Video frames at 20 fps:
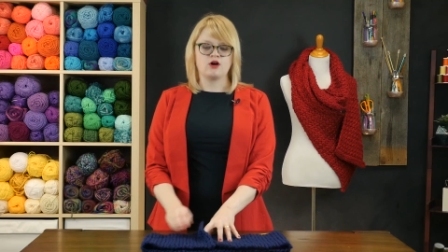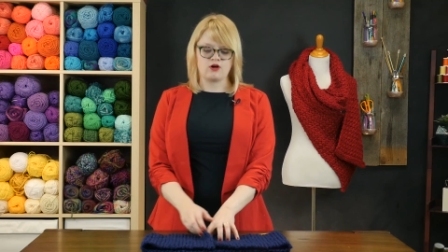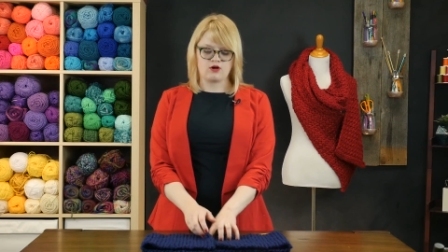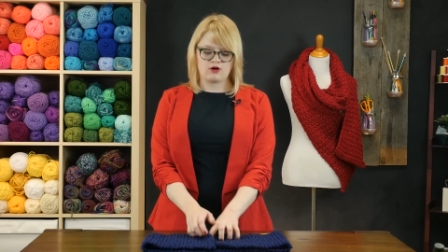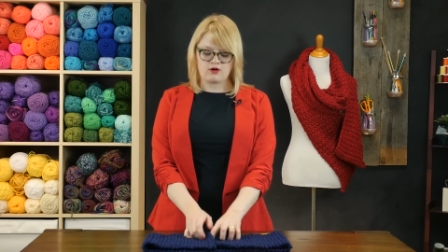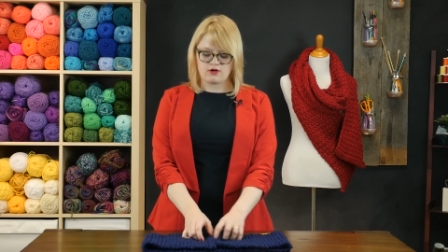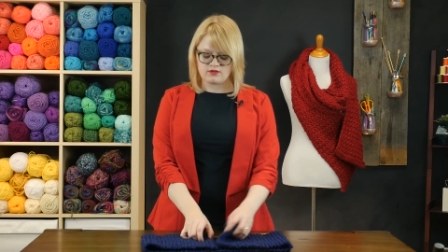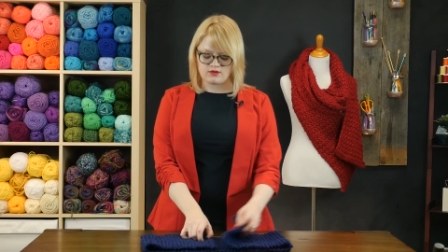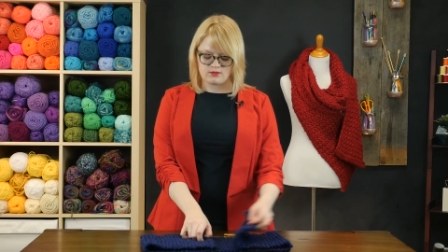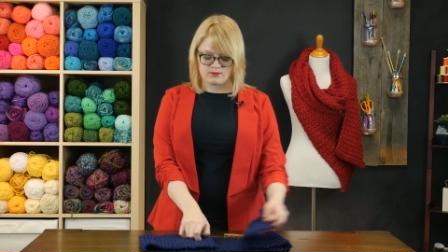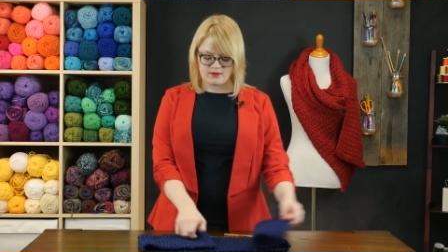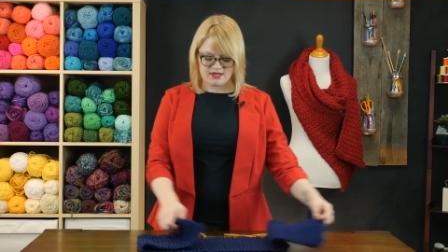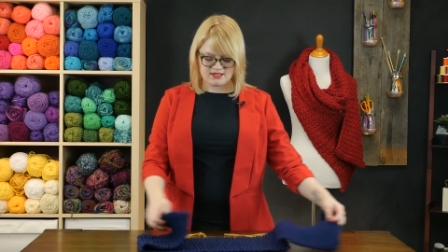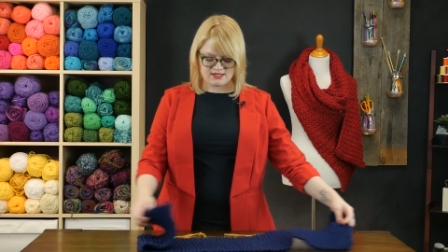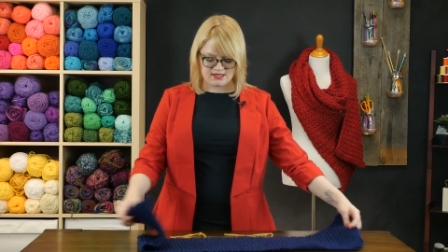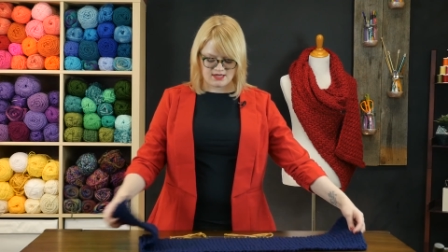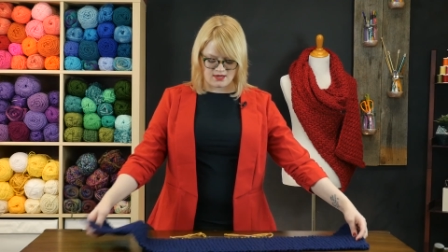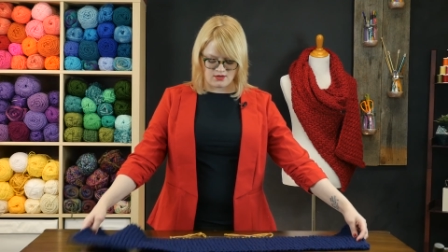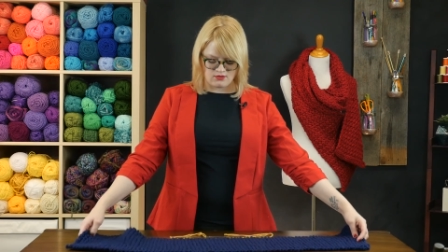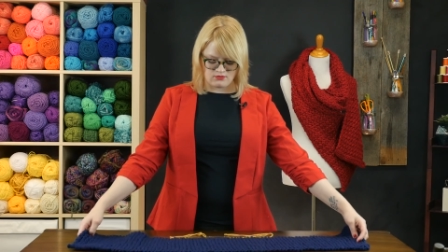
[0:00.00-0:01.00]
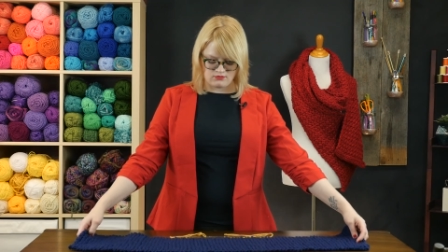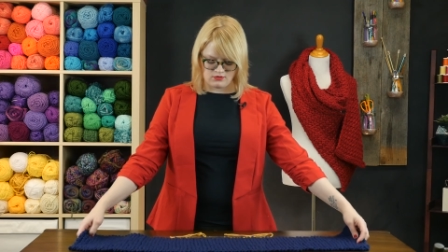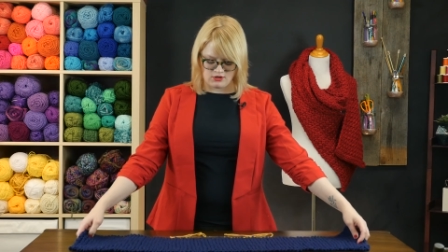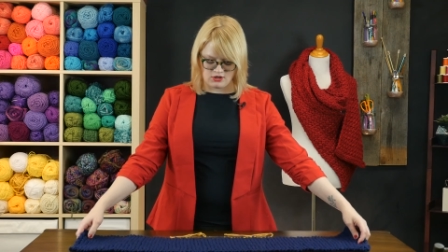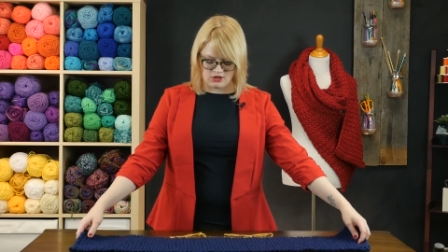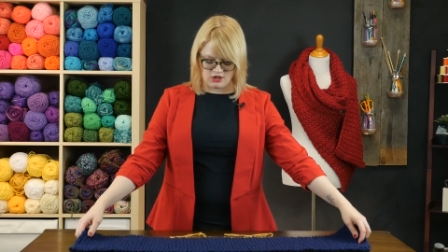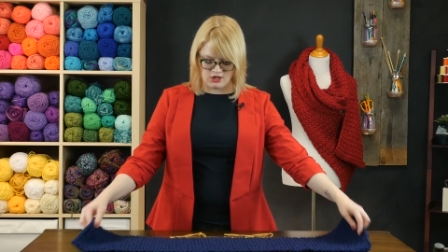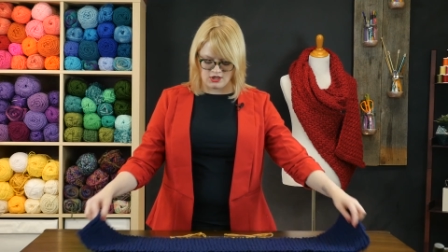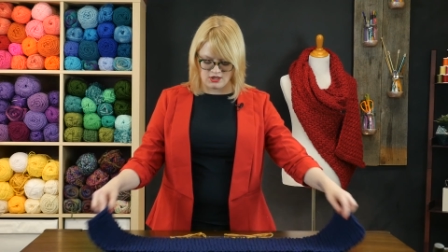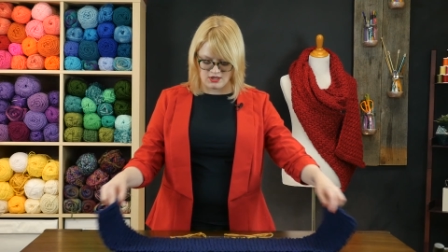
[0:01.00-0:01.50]
all the way down,
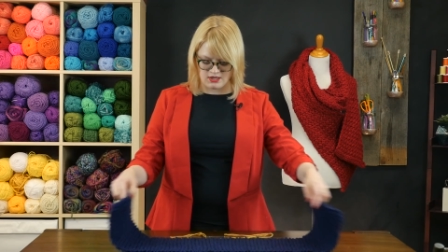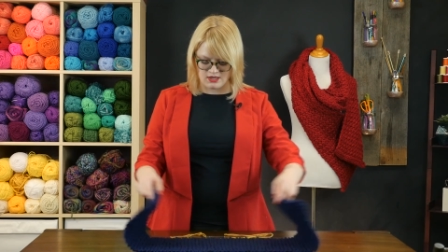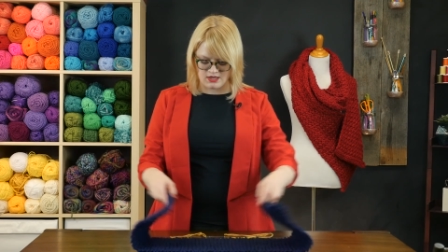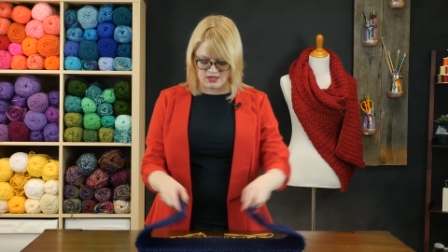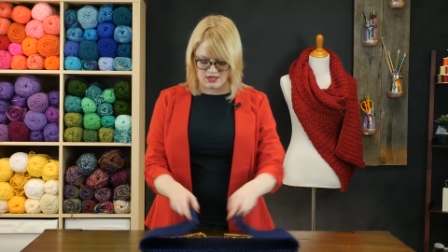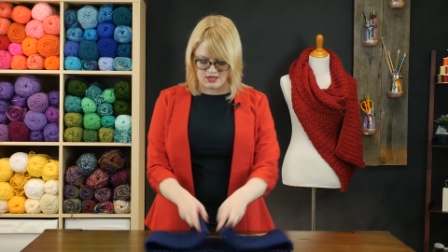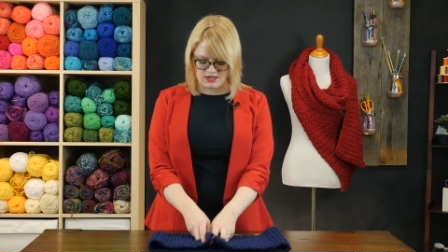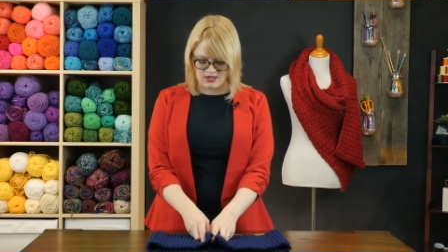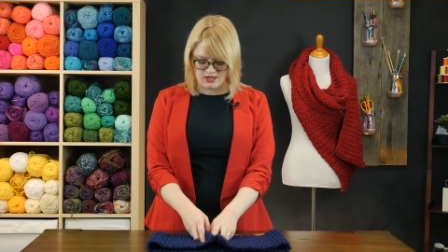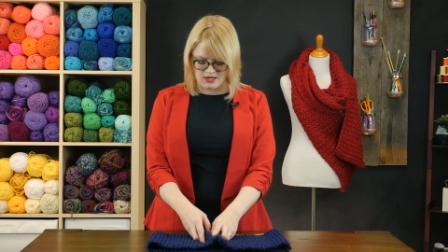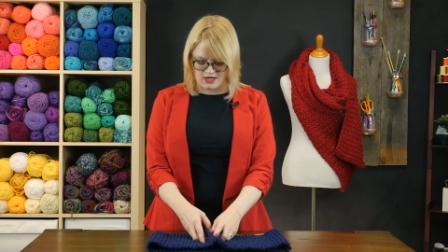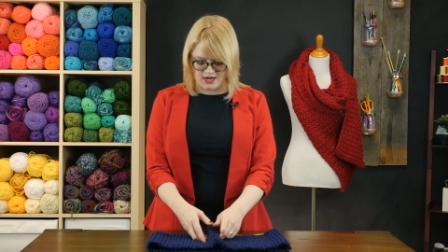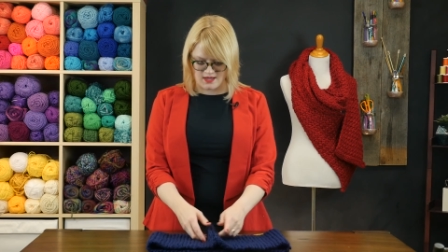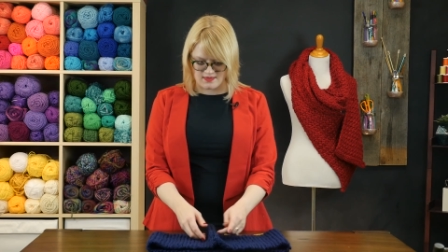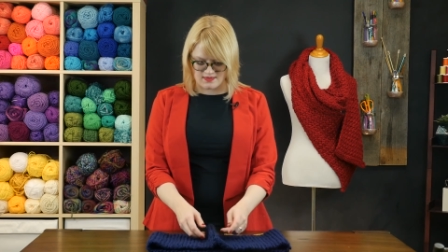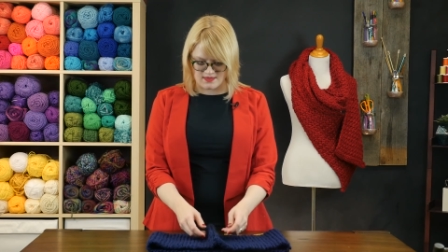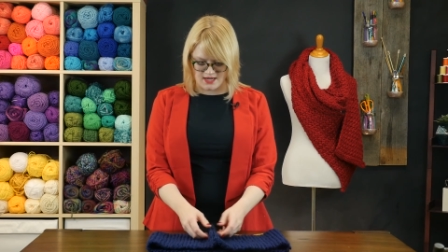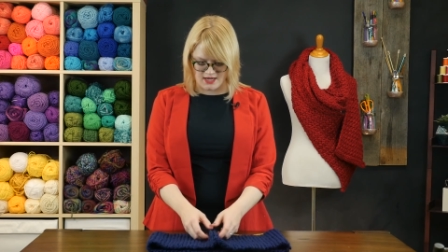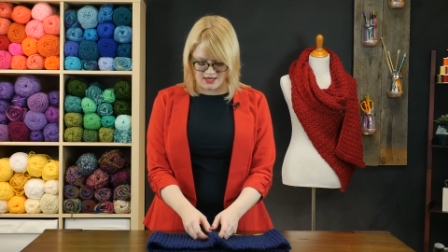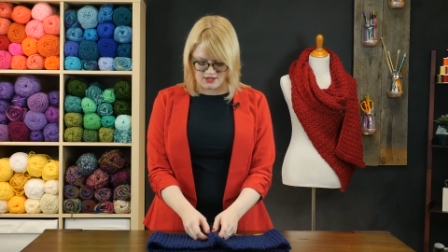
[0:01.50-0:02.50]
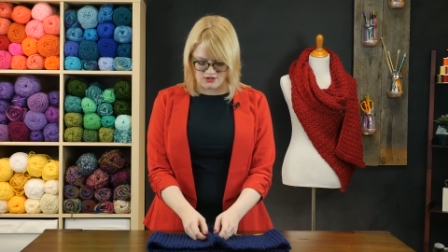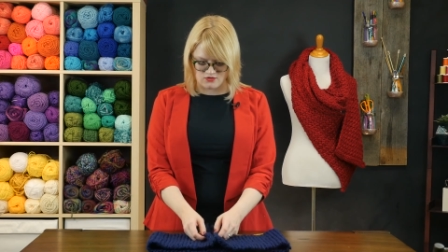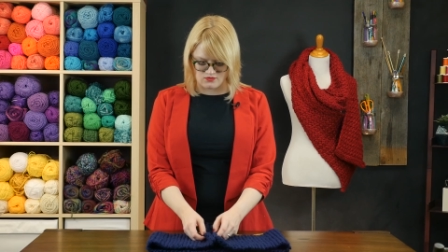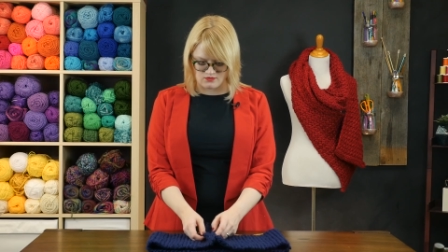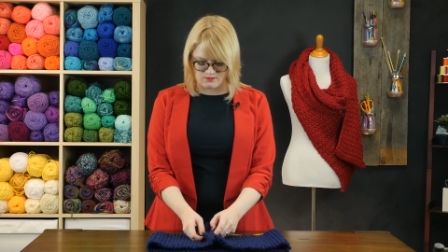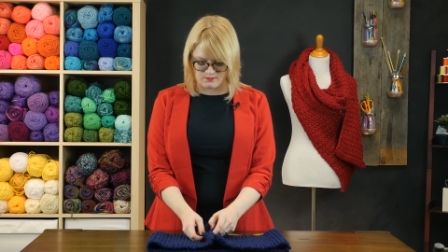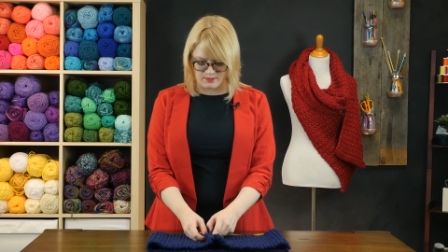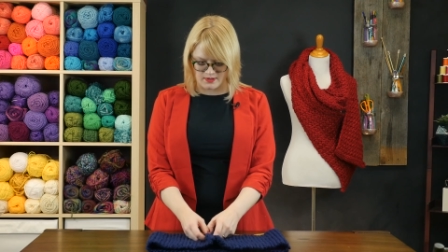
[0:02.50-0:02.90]
and then you